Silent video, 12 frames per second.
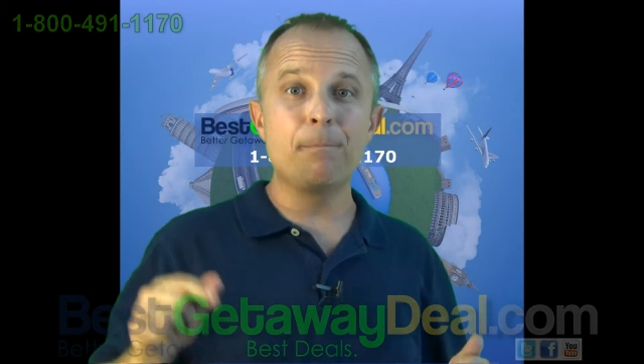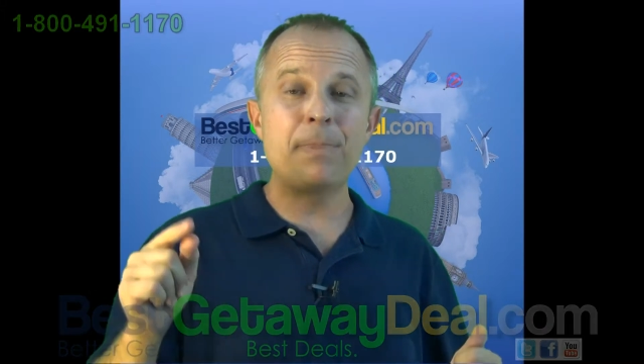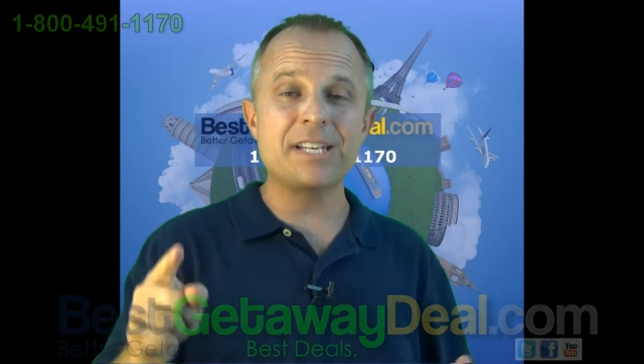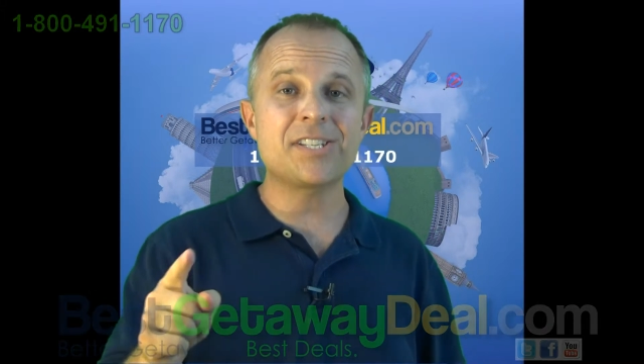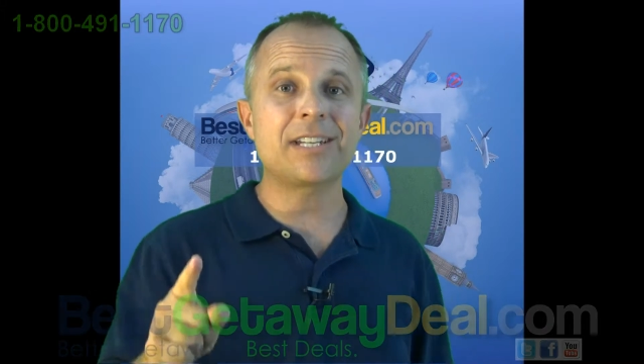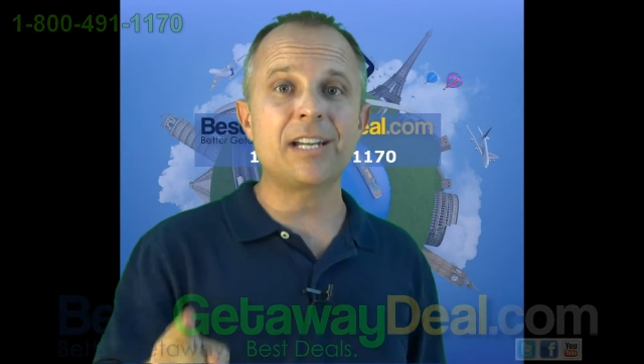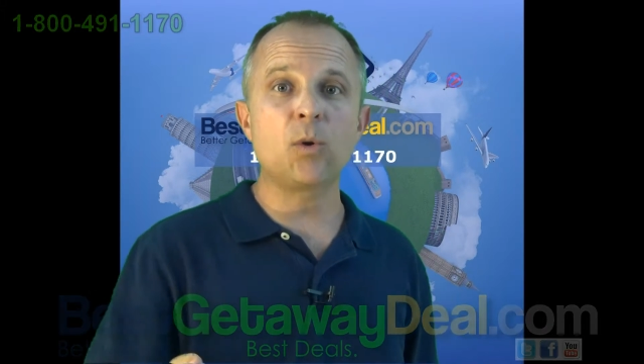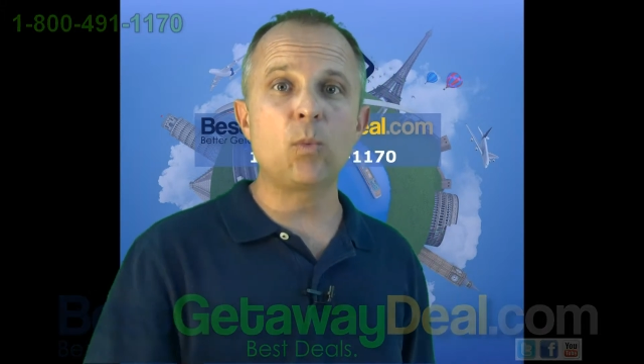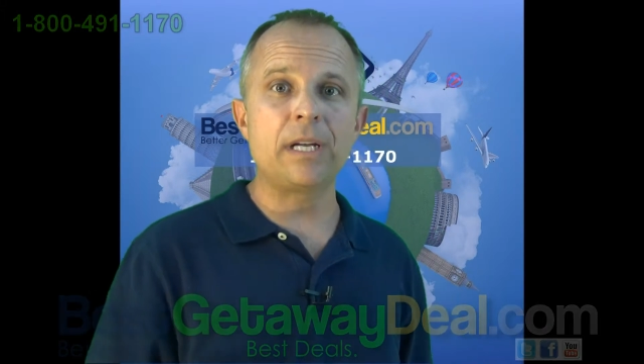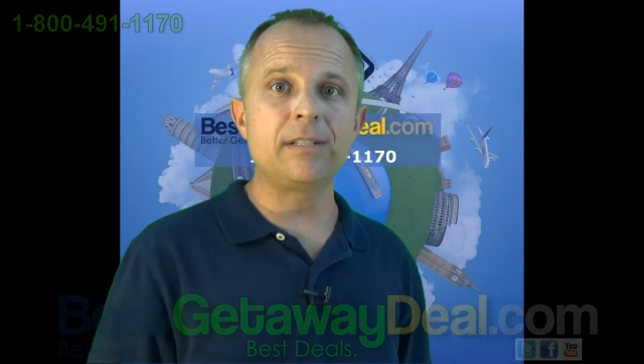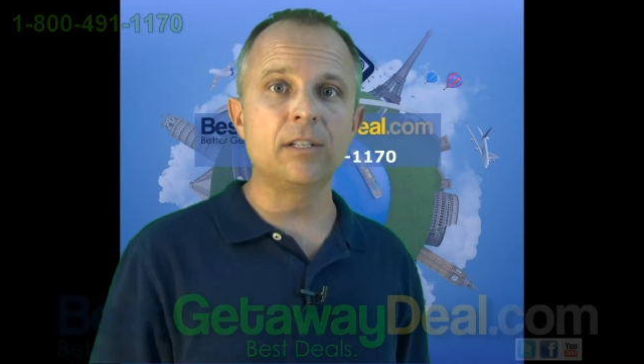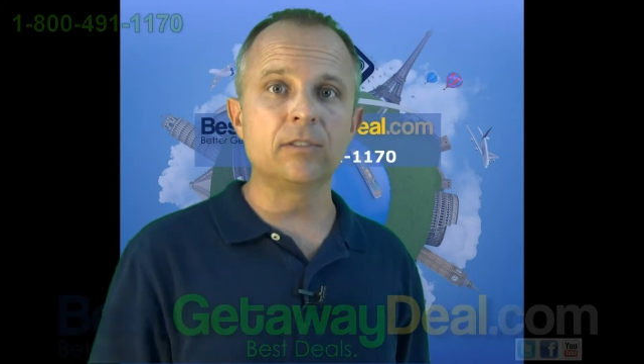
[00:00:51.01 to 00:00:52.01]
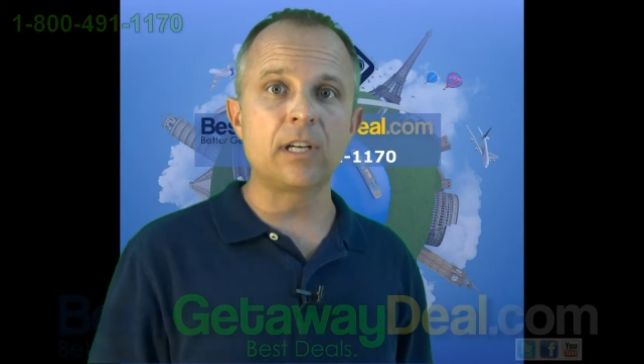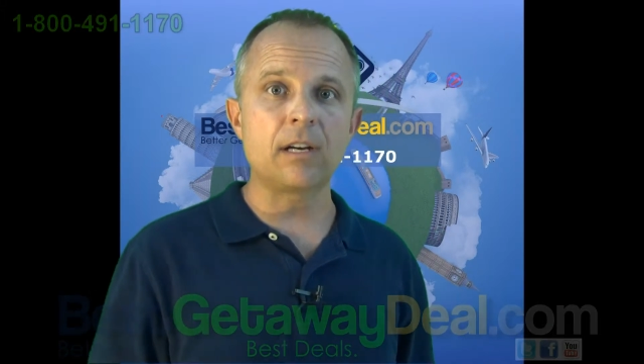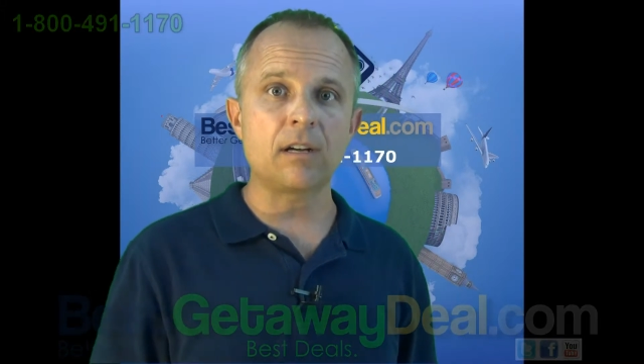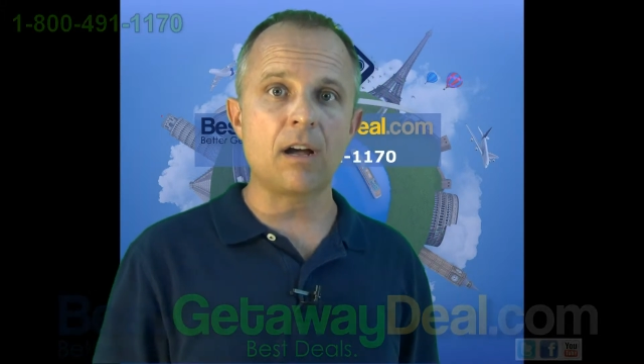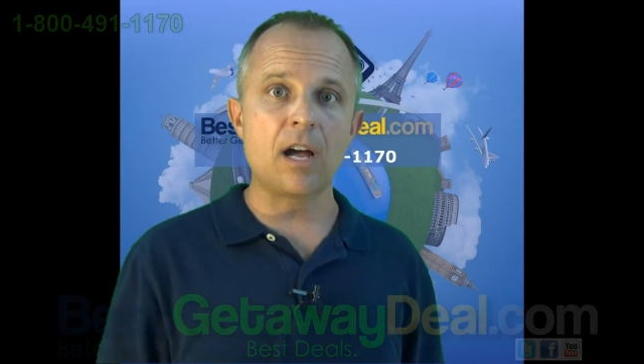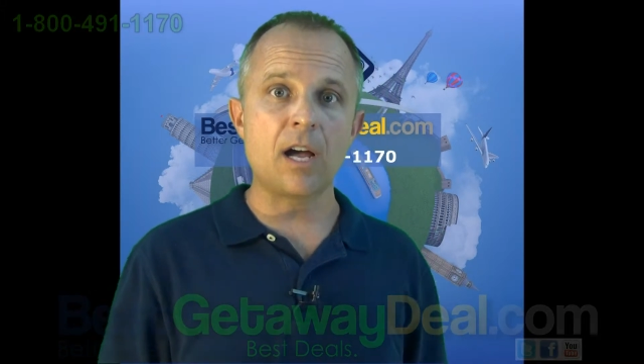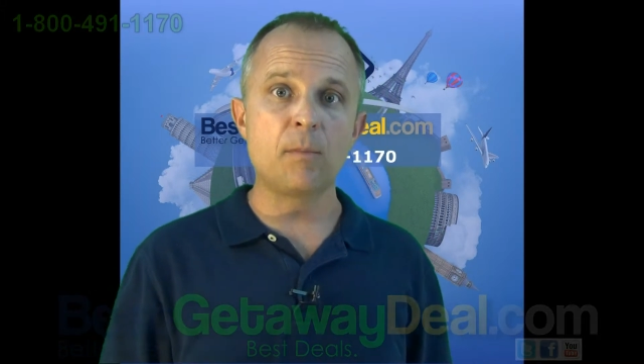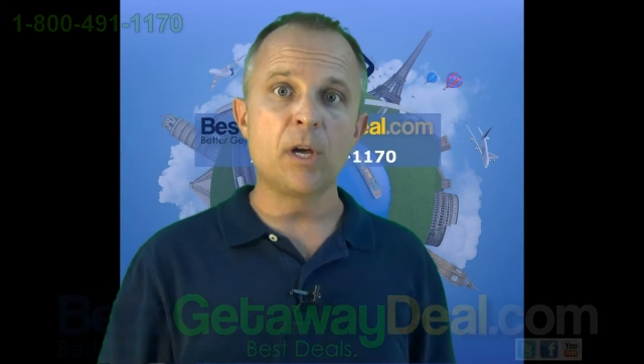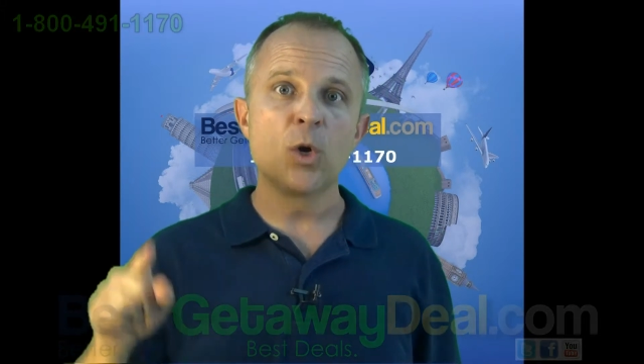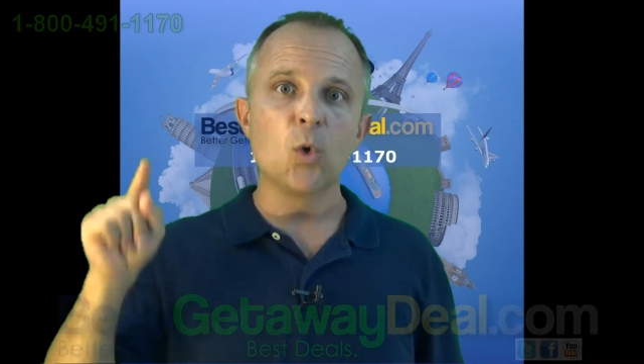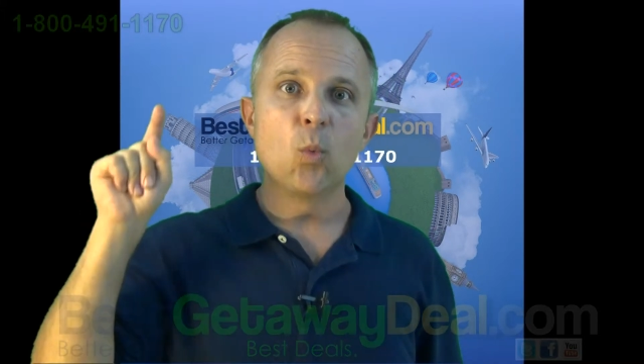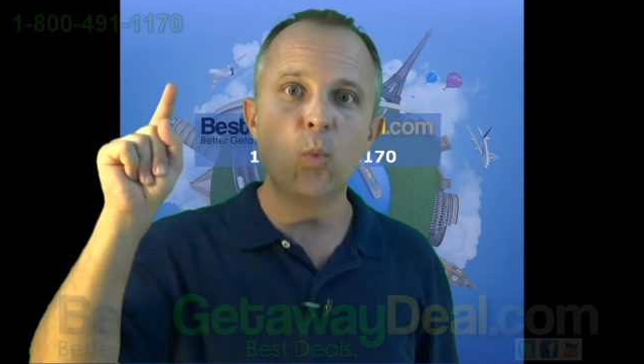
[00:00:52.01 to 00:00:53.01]

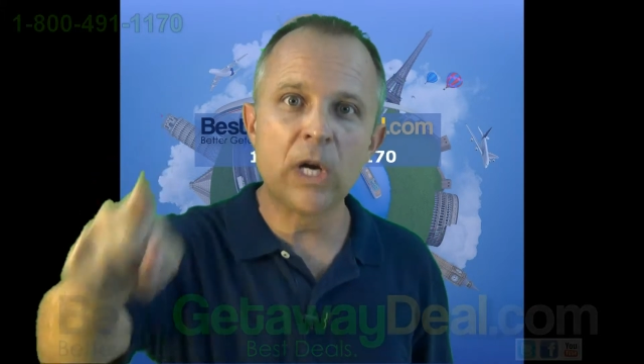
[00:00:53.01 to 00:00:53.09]
bestgetawaydeal.com.